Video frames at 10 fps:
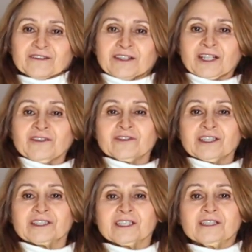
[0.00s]
Right after
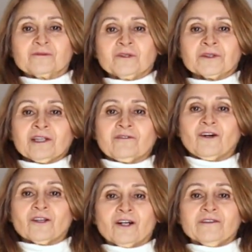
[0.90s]
I said it will not
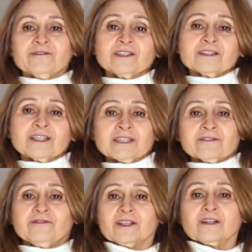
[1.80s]
fall off, it kind
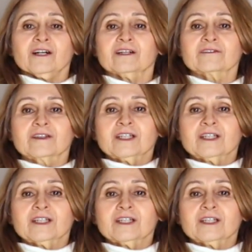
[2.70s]
of fell off.